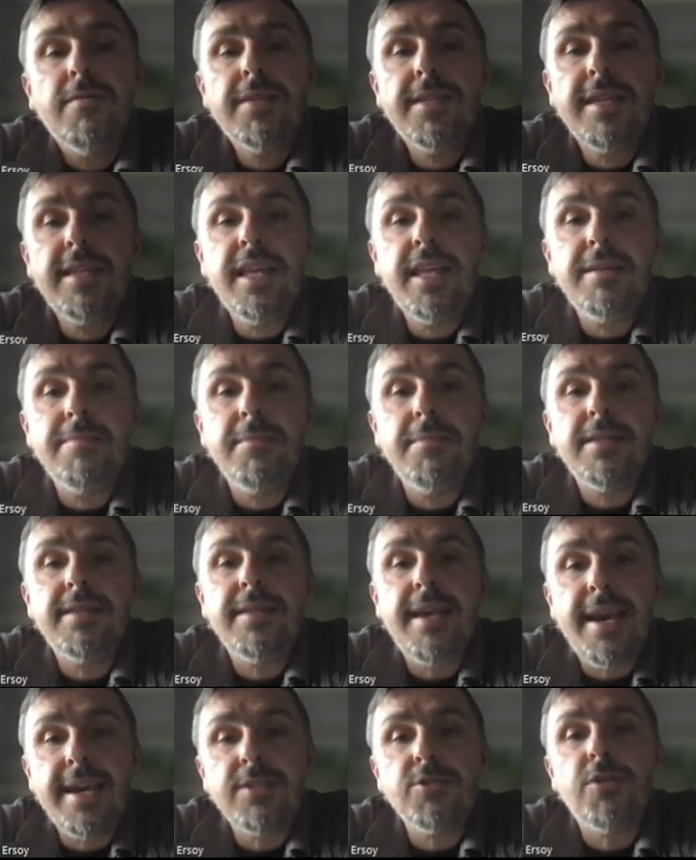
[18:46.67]
with an
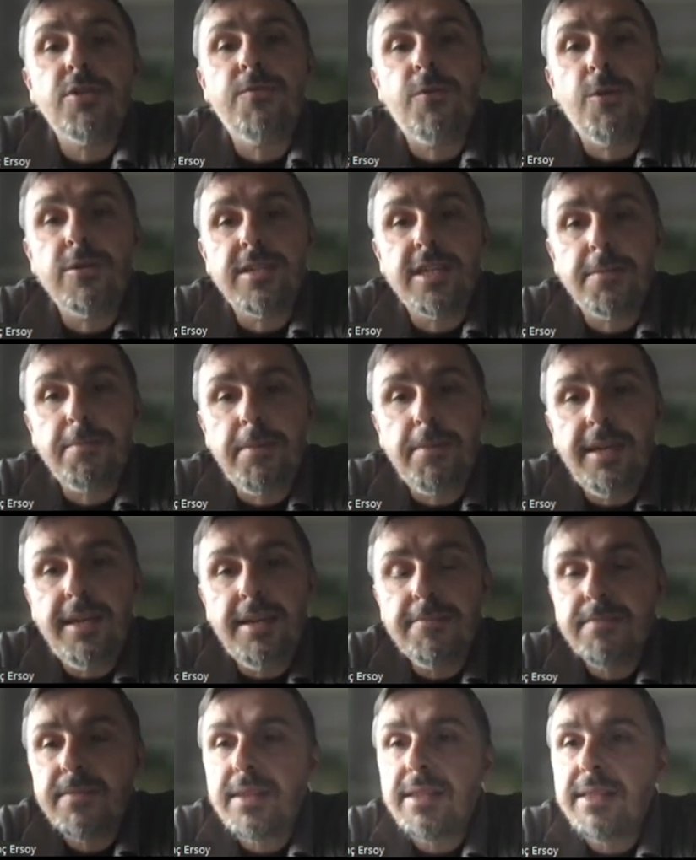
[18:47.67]
element x of order
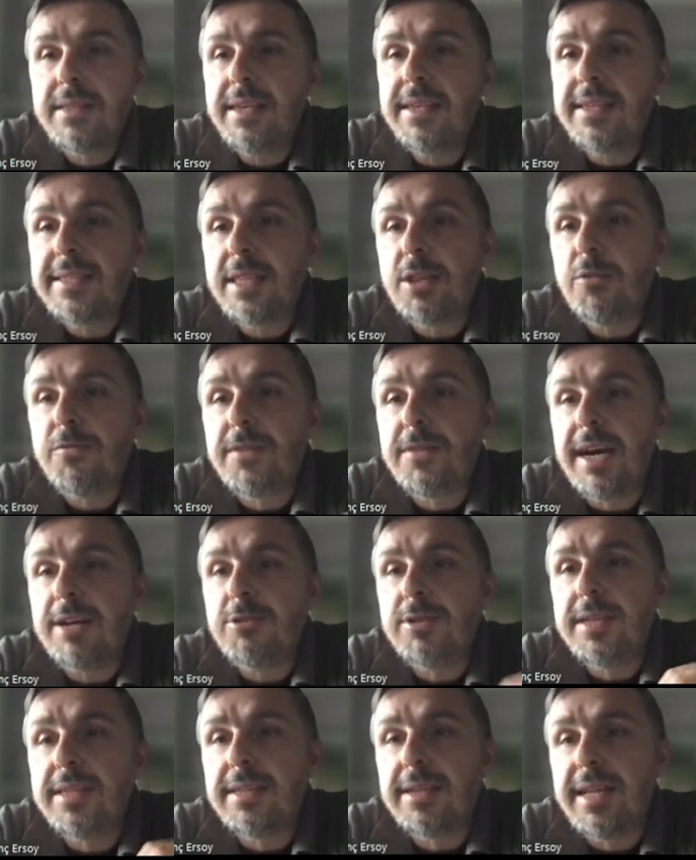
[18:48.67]
P, instead of
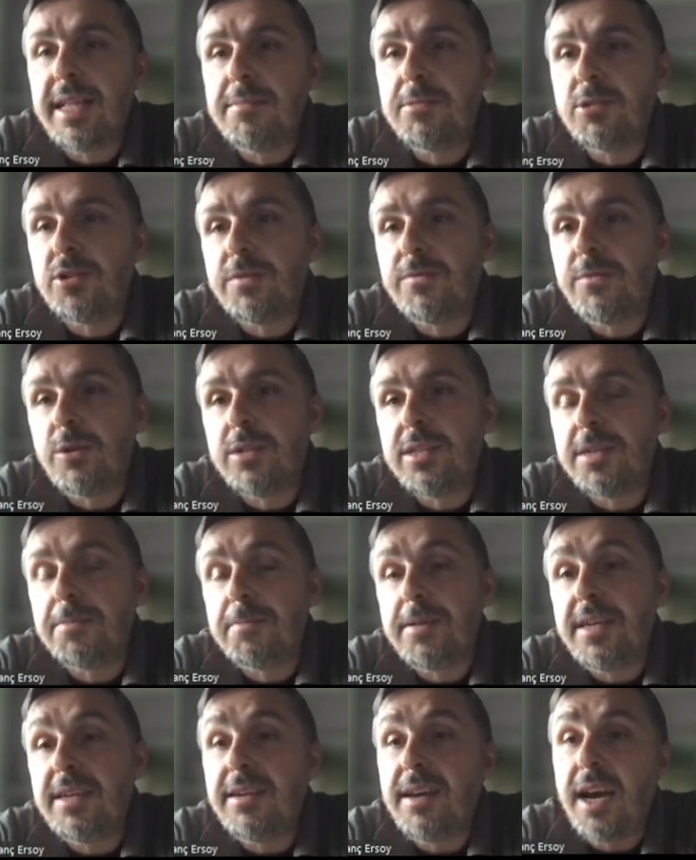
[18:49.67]
counting the elements of order
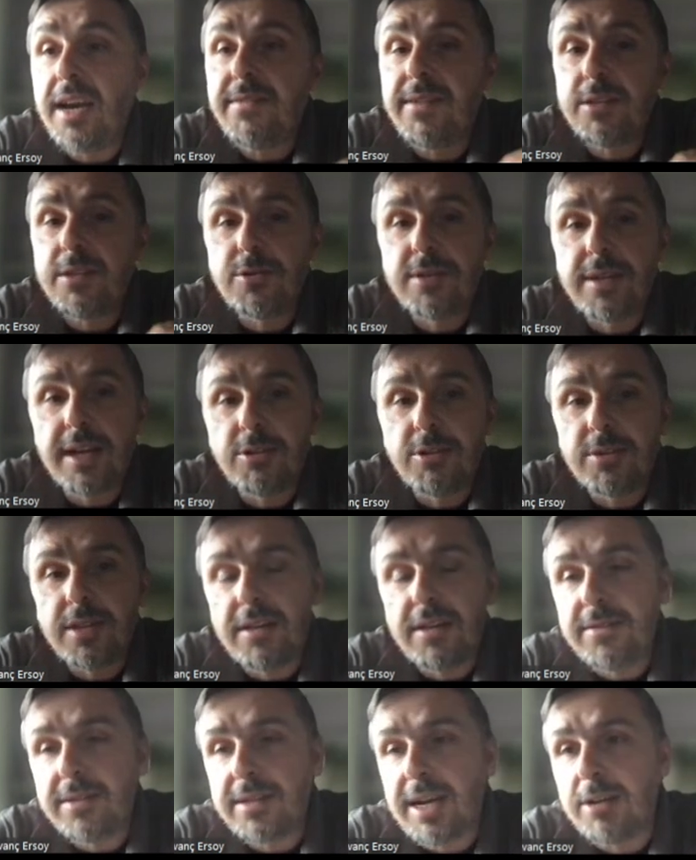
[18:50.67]
P, I want to count
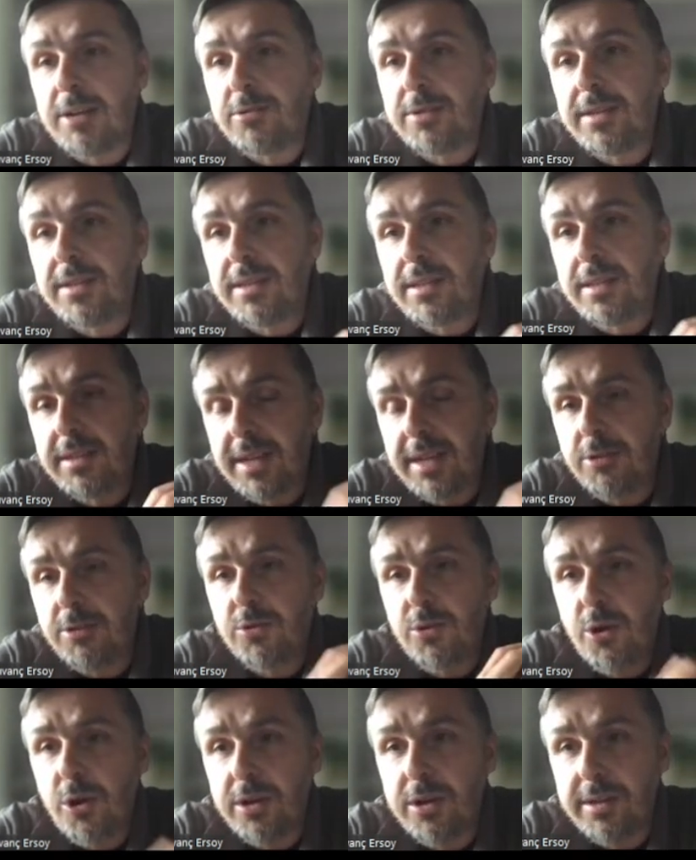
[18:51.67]

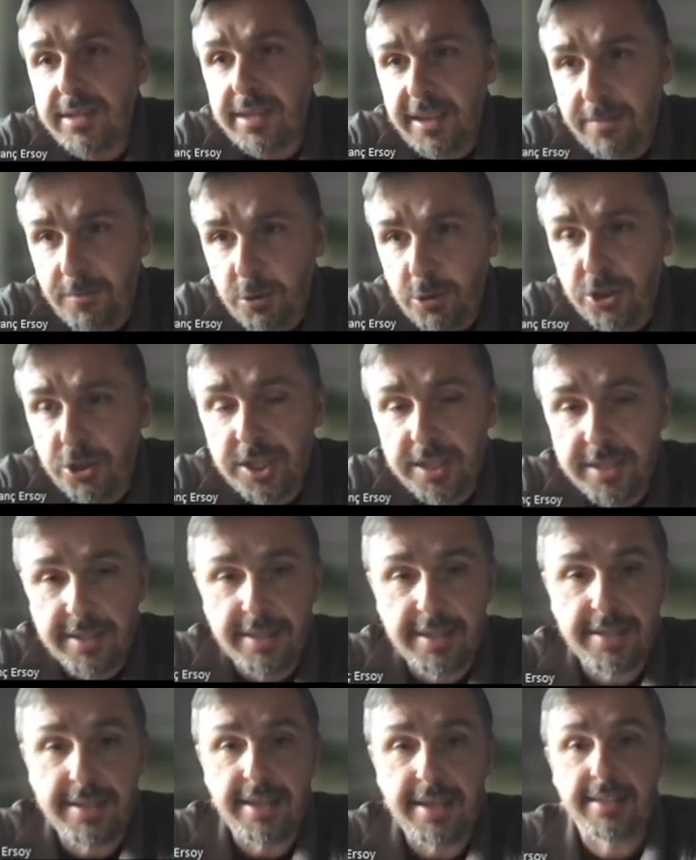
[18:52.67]
the involutions
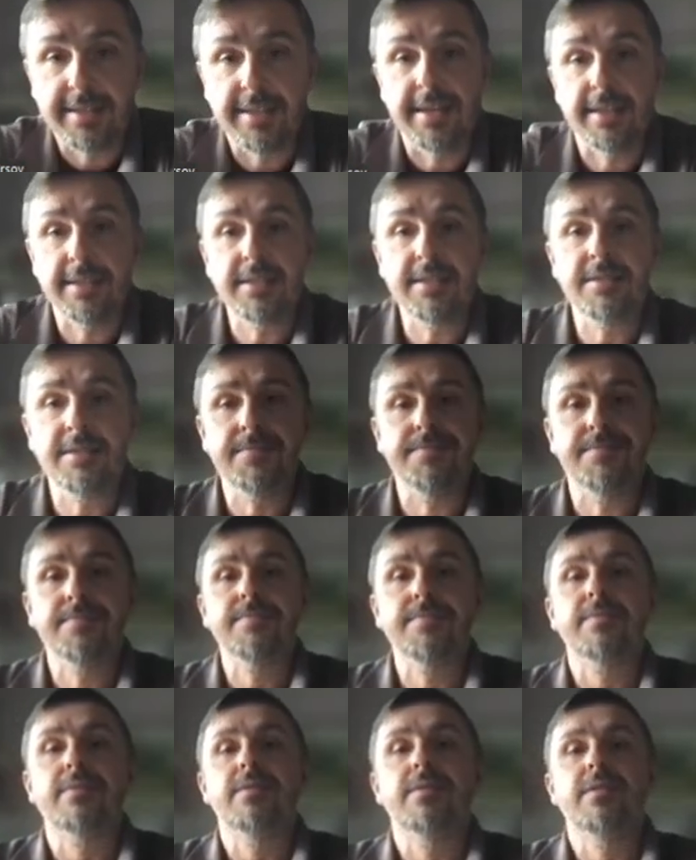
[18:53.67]
in the centralizer.
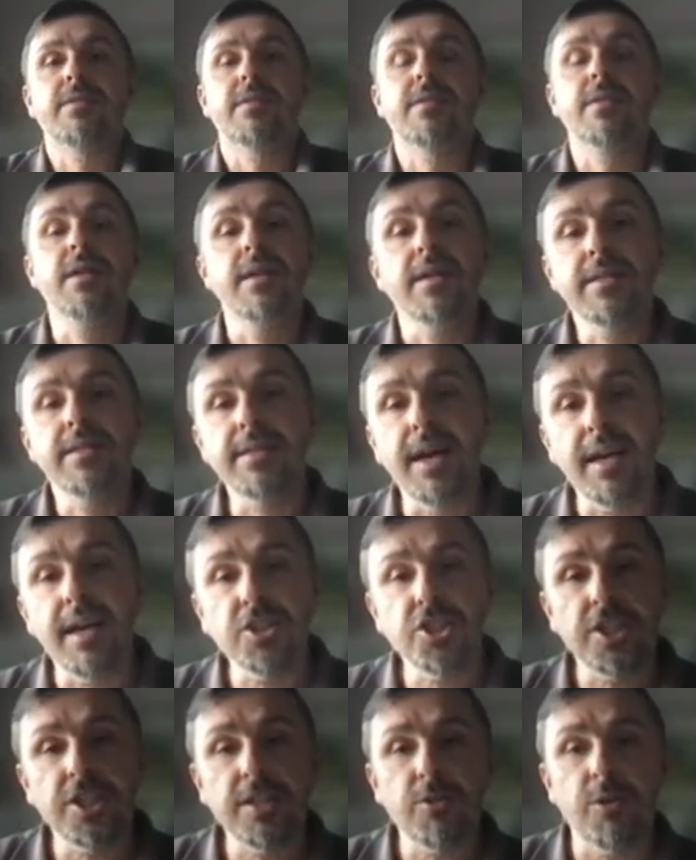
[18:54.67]
Does G